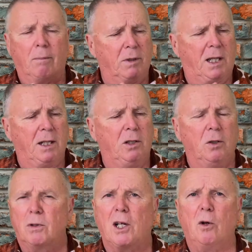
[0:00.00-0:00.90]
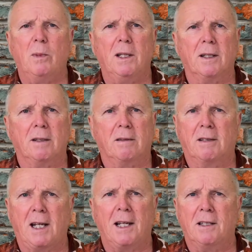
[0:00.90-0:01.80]
can you tell me the
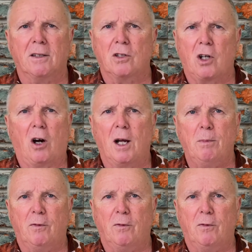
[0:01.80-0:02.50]
date and time